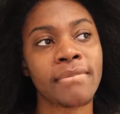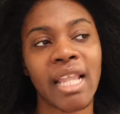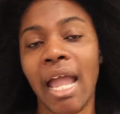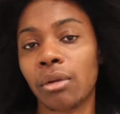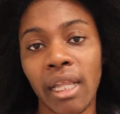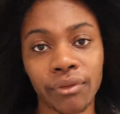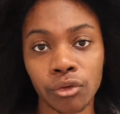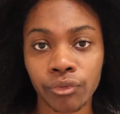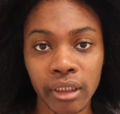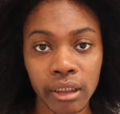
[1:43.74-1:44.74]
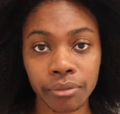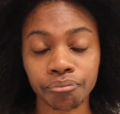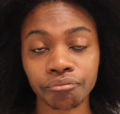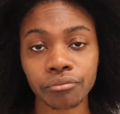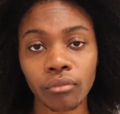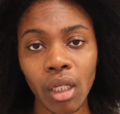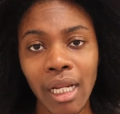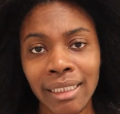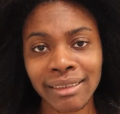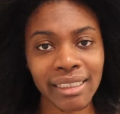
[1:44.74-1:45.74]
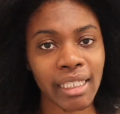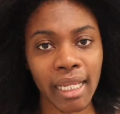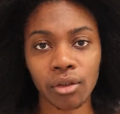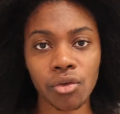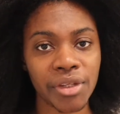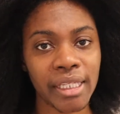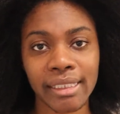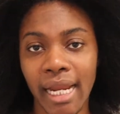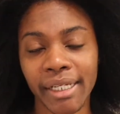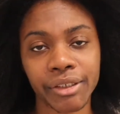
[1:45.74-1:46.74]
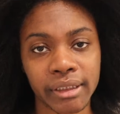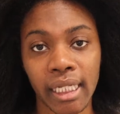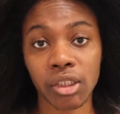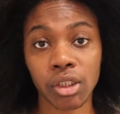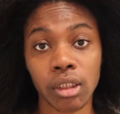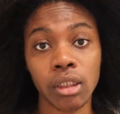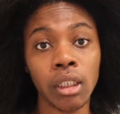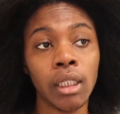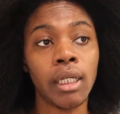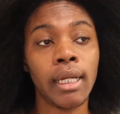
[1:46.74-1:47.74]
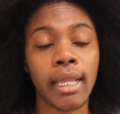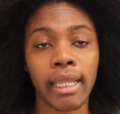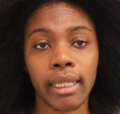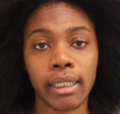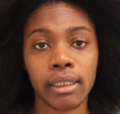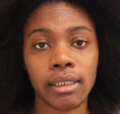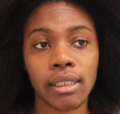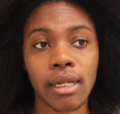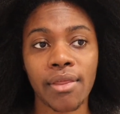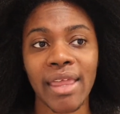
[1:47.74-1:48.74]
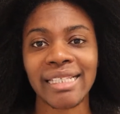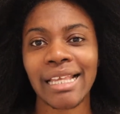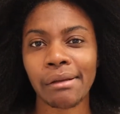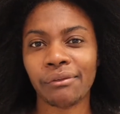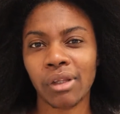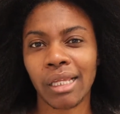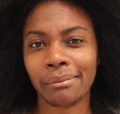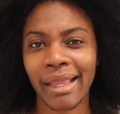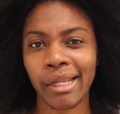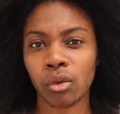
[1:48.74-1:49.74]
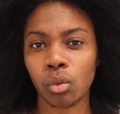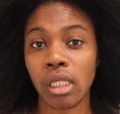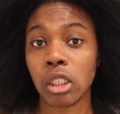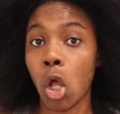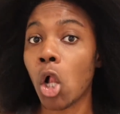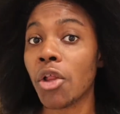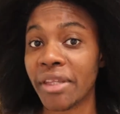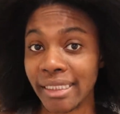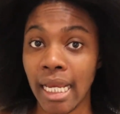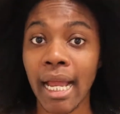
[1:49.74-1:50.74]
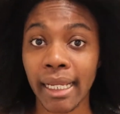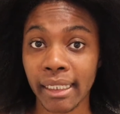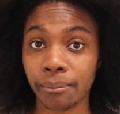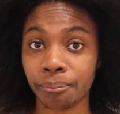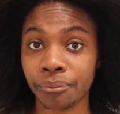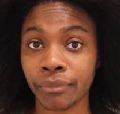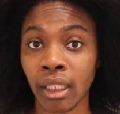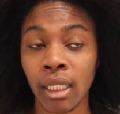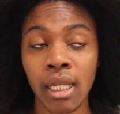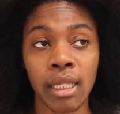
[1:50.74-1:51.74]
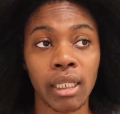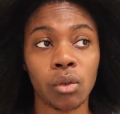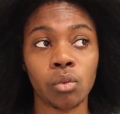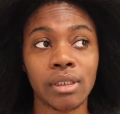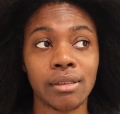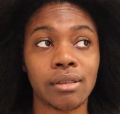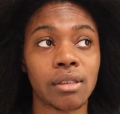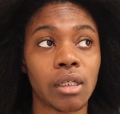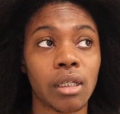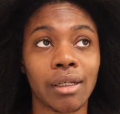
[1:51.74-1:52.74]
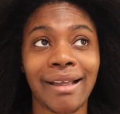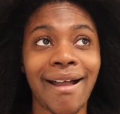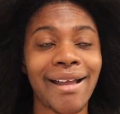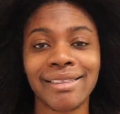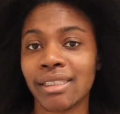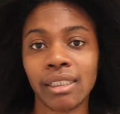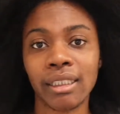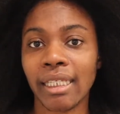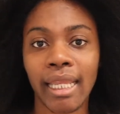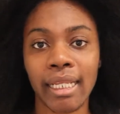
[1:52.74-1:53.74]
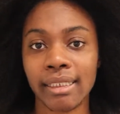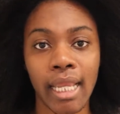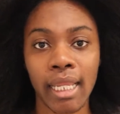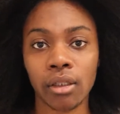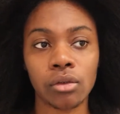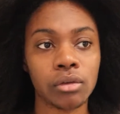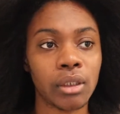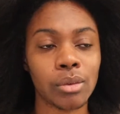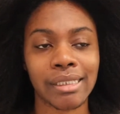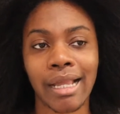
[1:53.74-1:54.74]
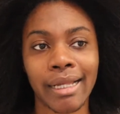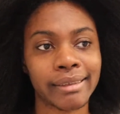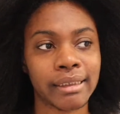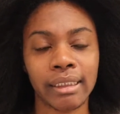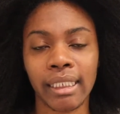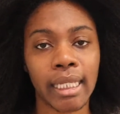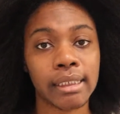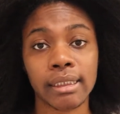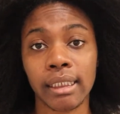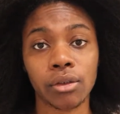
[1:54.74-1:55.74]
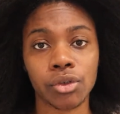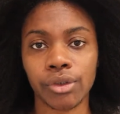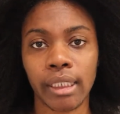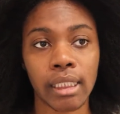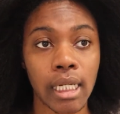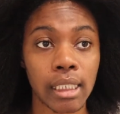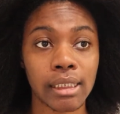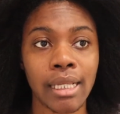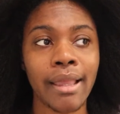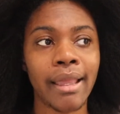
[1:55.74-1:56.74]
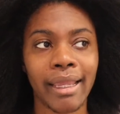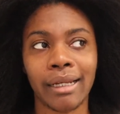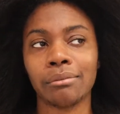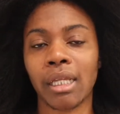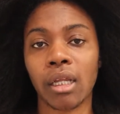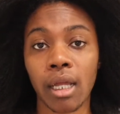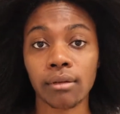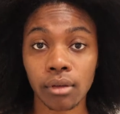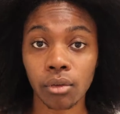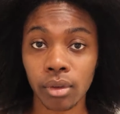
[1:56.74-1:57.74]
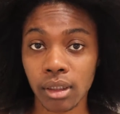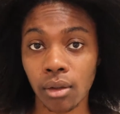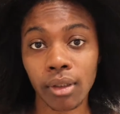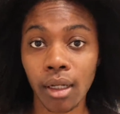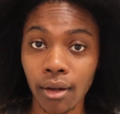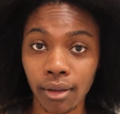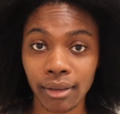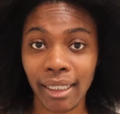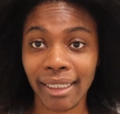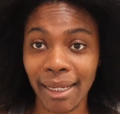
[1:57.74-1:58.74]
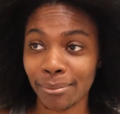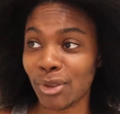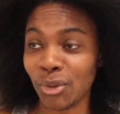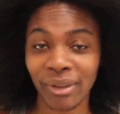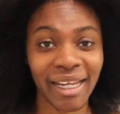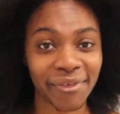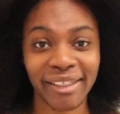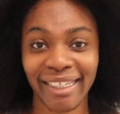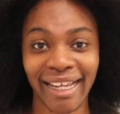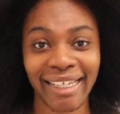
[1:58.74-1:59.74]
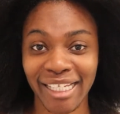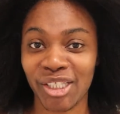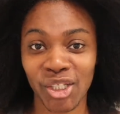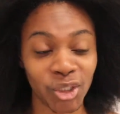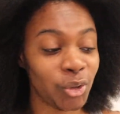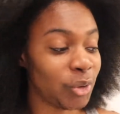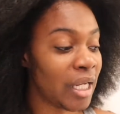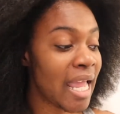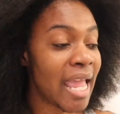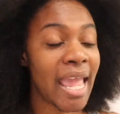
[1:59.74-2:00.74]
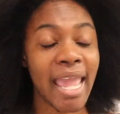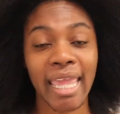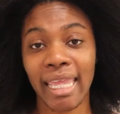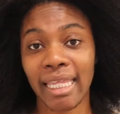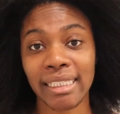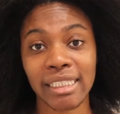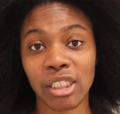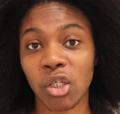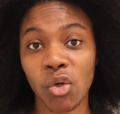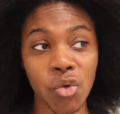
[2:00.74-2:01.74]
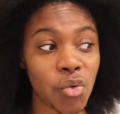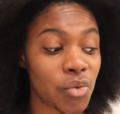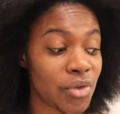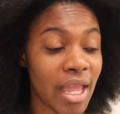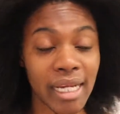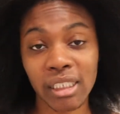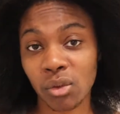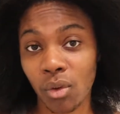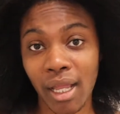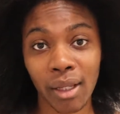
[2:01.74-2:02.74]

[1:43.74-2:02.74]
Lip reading: I would have to detangle the entire section. And that's how I feel like my hair was all the time. It was constantly getting tangled. It was constantly getting single strand knots. And I'm like, I don't know what's going on. Like, I'm doing everything I need to do. And so that is why I